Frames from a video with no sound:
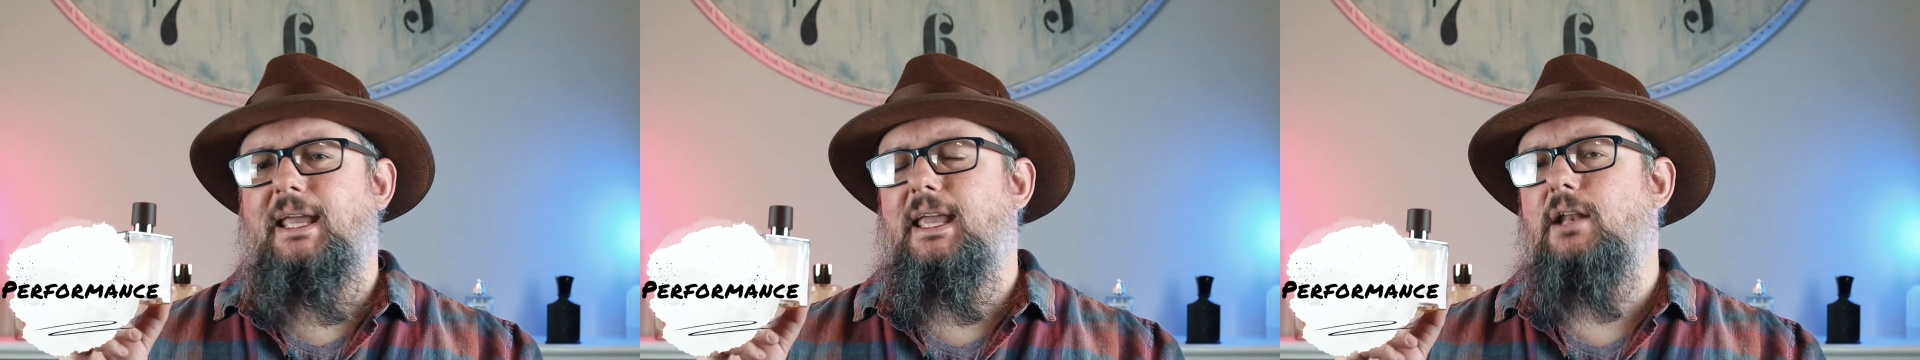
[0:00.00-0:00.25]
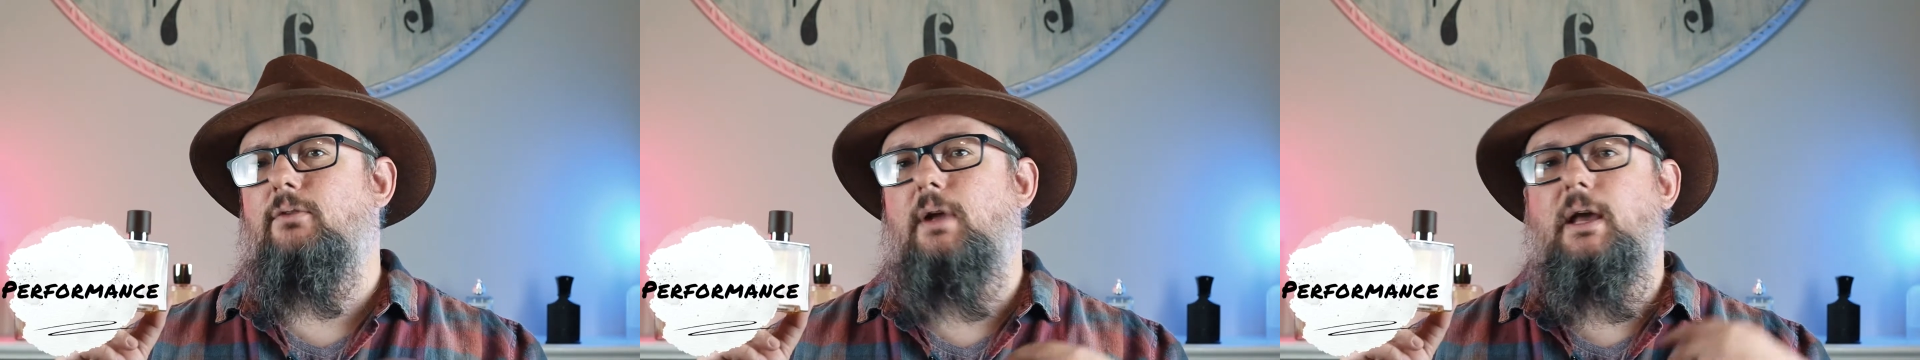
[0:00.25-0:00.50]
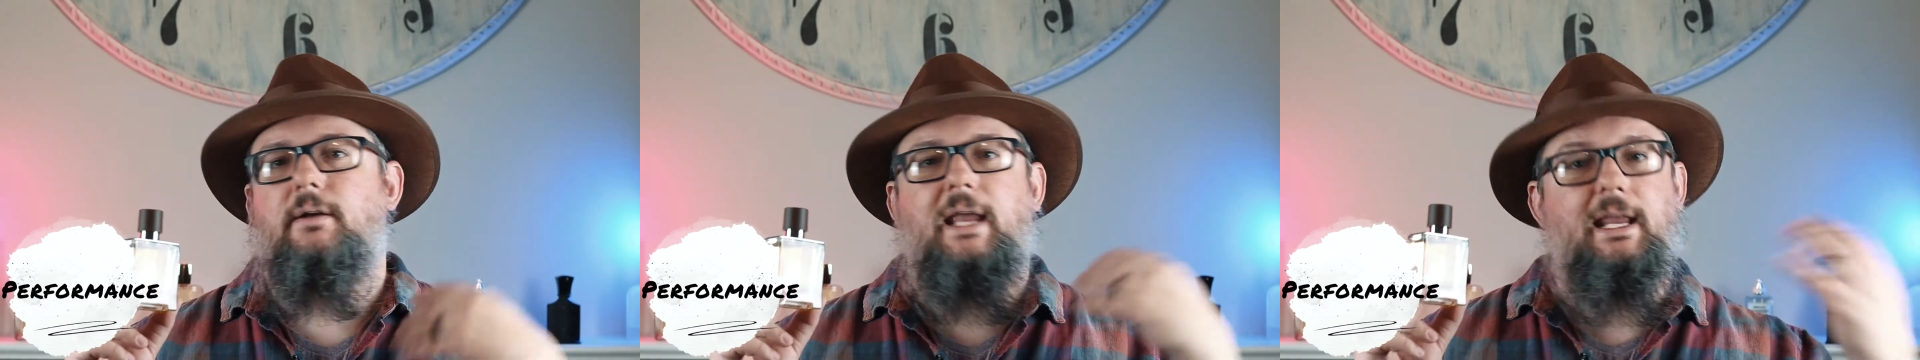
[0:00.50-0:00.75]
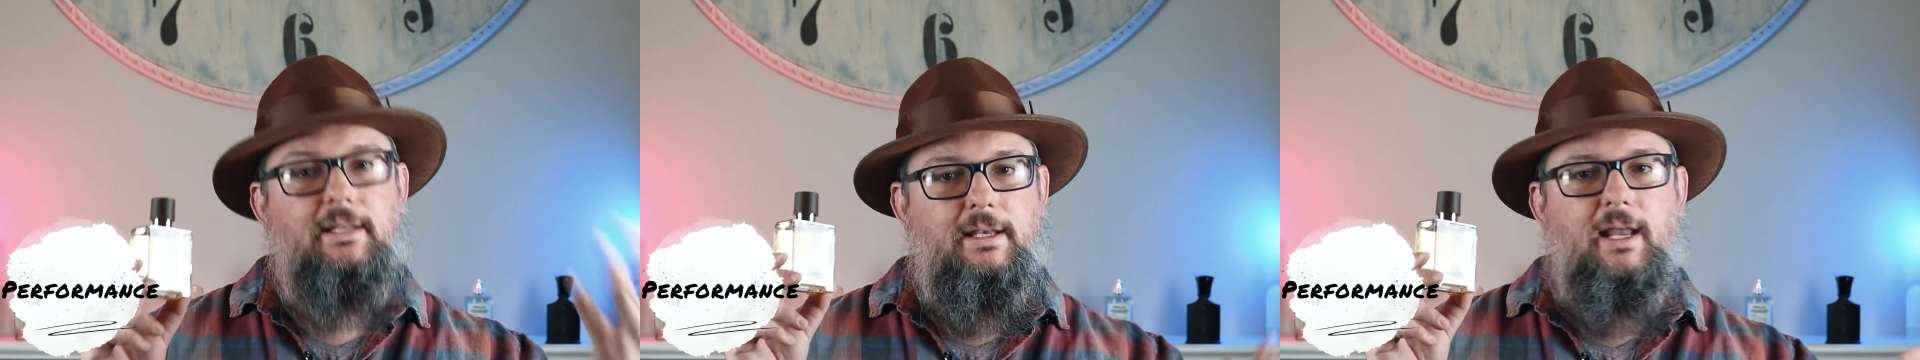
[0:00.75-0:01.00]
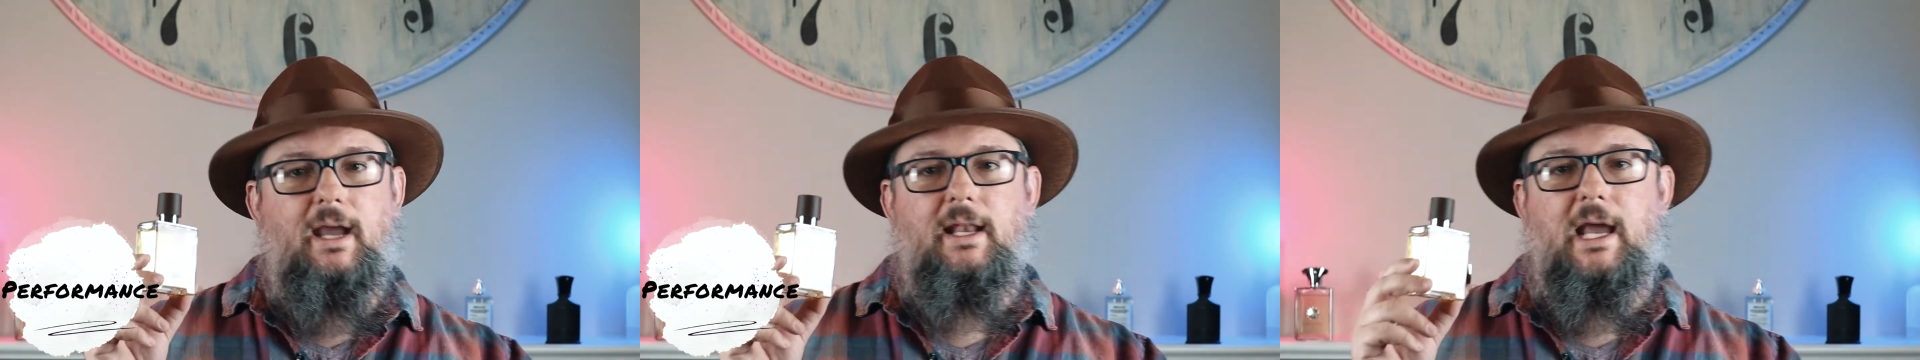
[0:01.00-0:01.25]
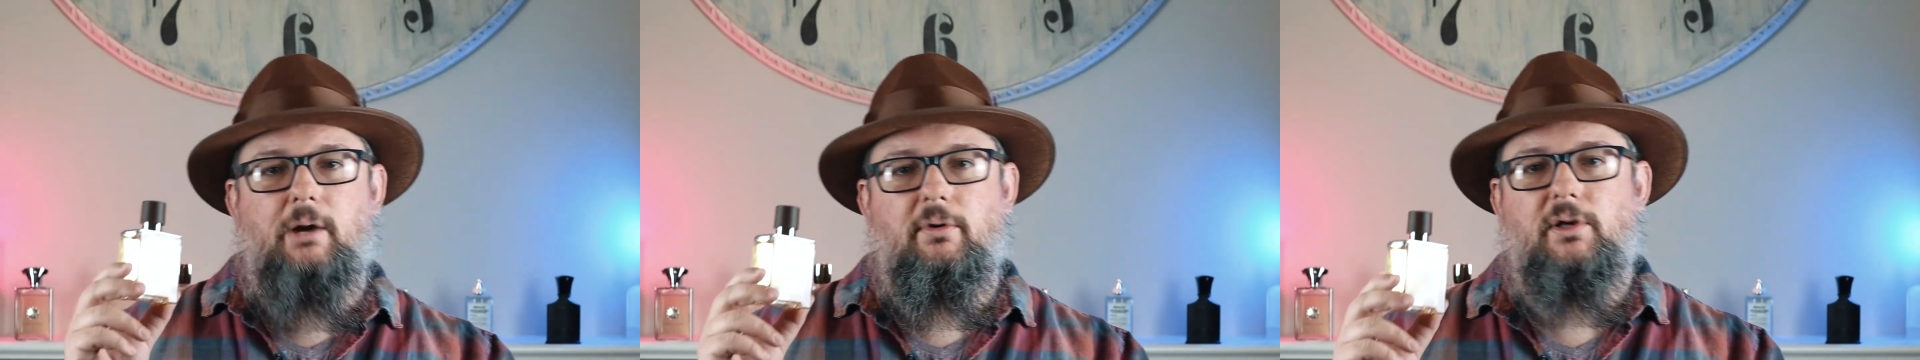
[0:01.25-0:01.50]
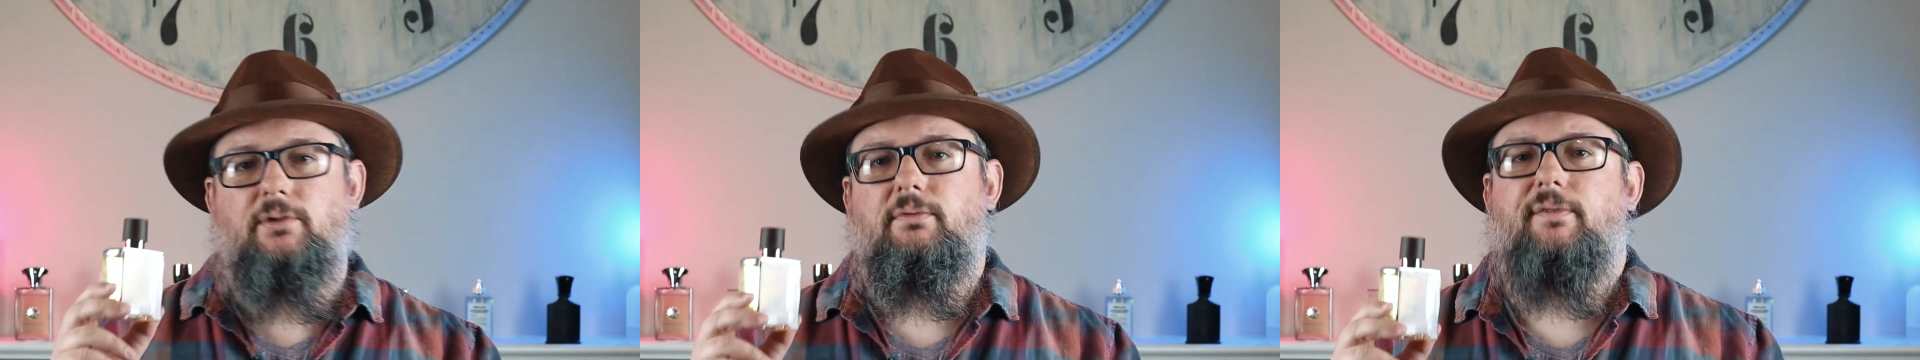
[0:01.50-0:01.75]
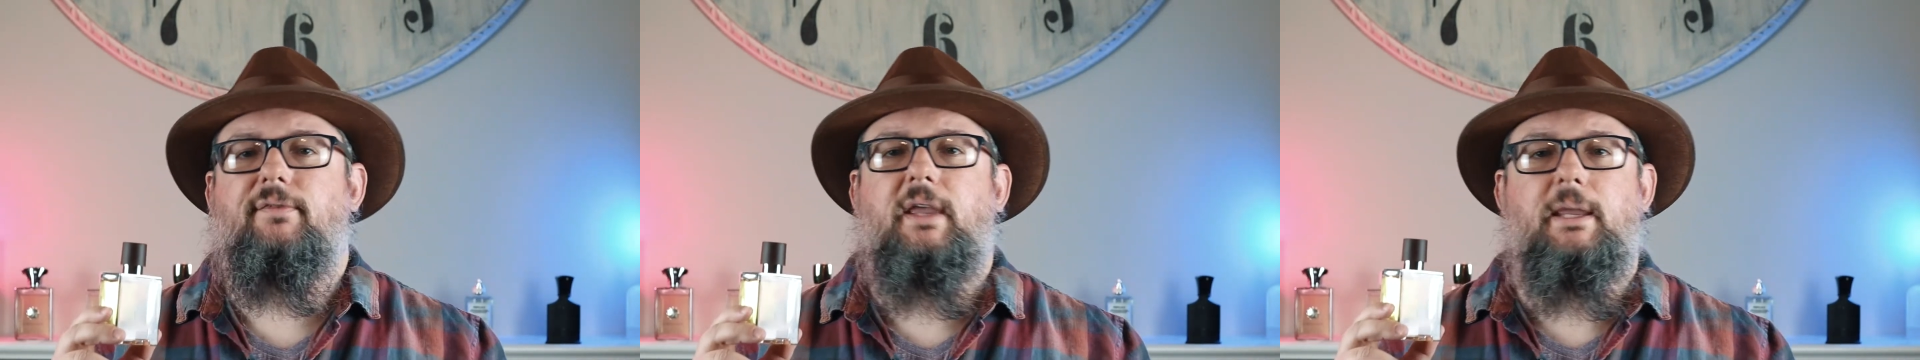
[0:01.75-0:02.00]
I get around 8 to 9 hours
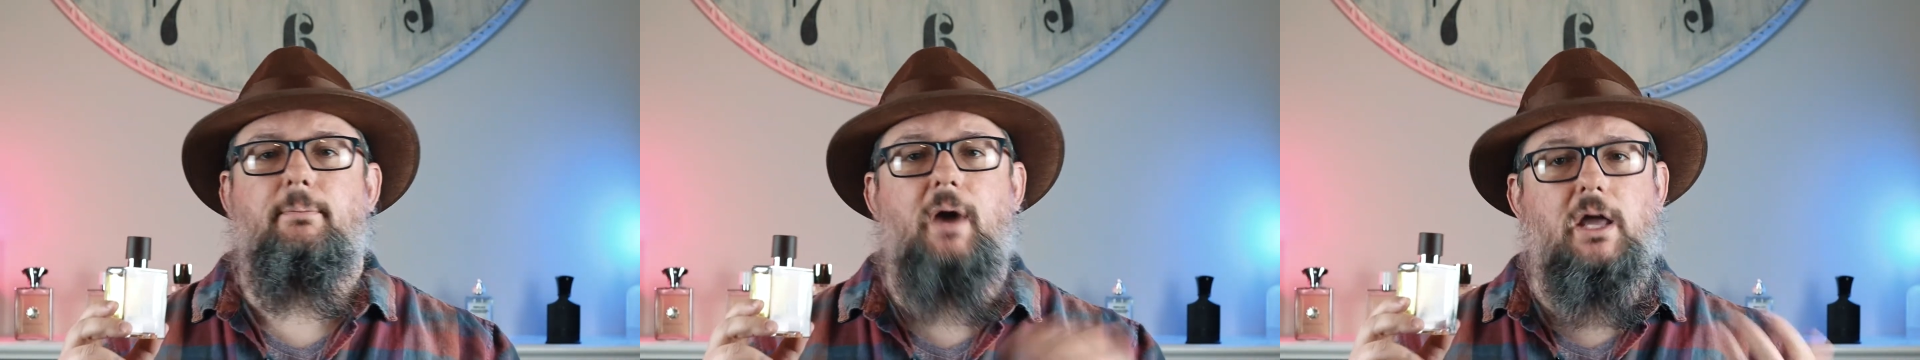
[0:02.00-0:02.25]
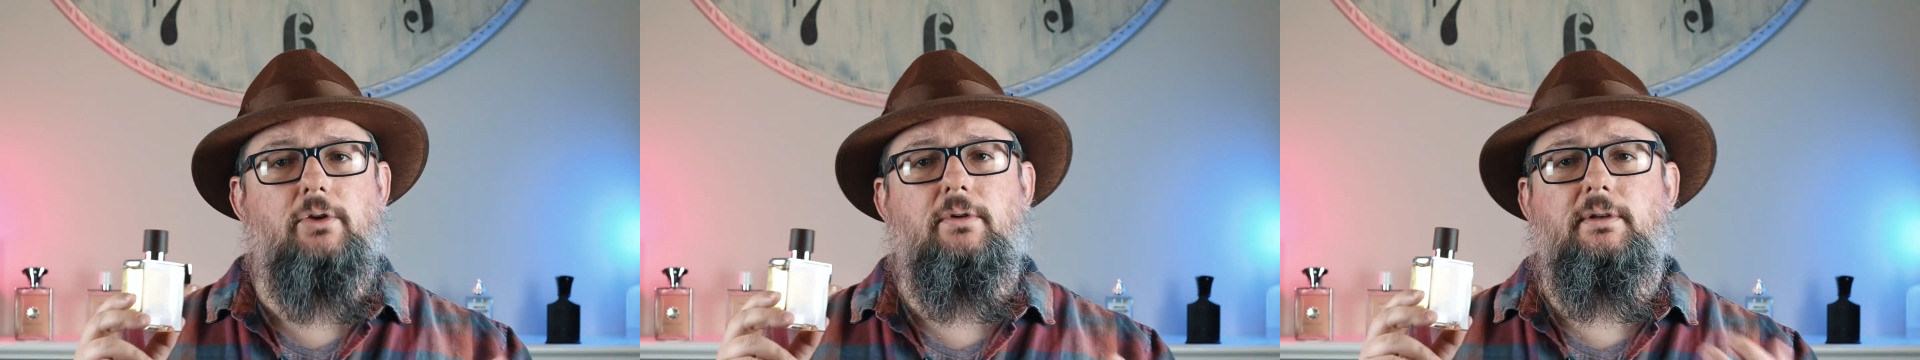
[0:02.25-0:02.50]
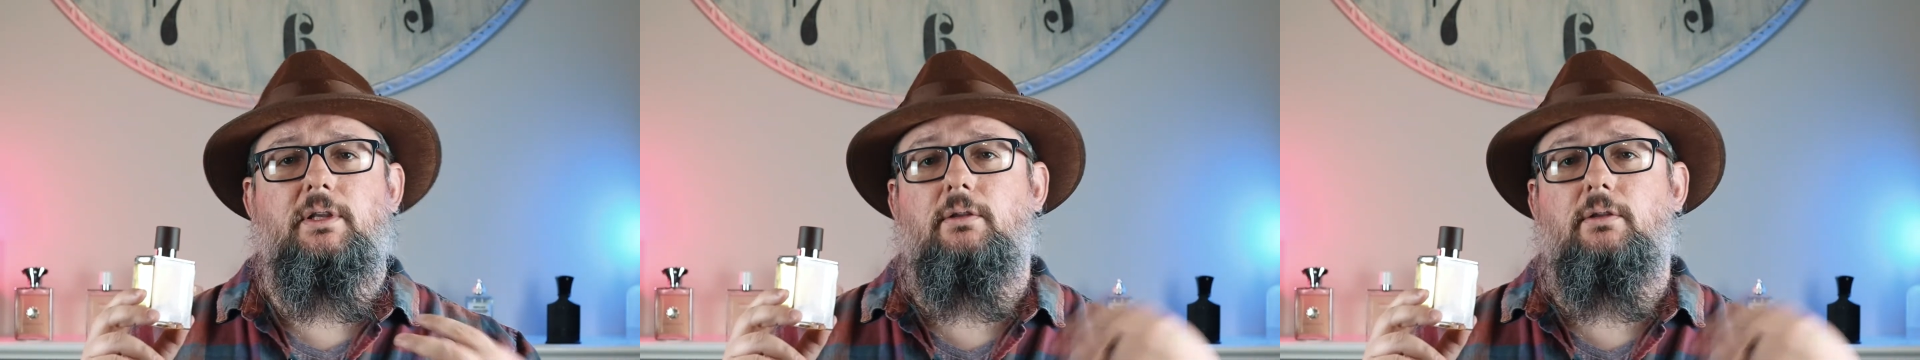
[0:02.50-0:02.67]
with a moderate